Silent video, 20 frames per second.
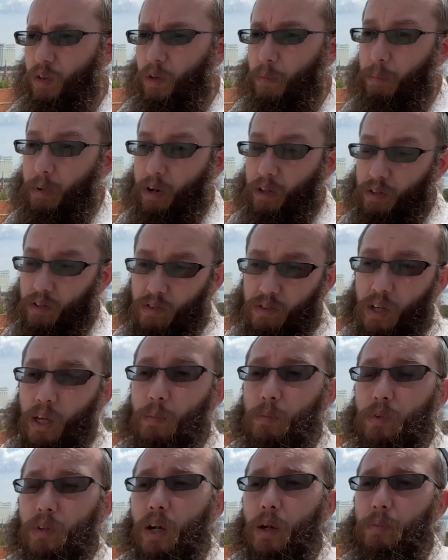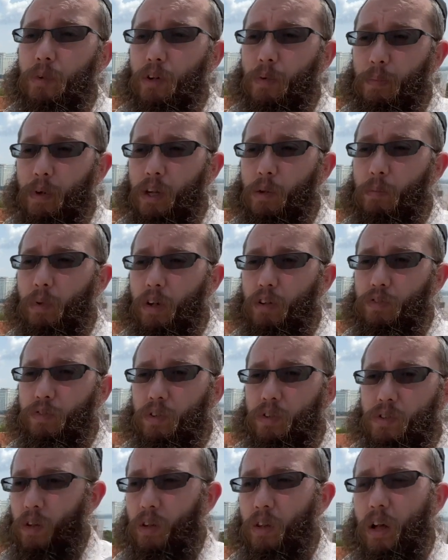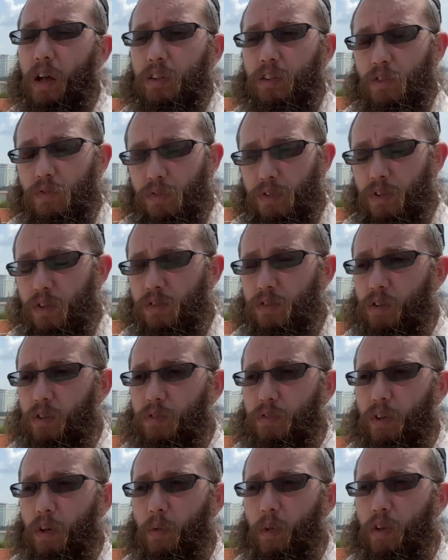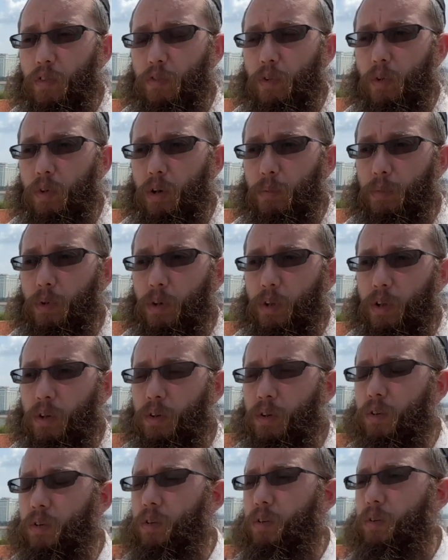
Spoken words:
But at the same time, there are many benefits. Lots of things are very affordable here.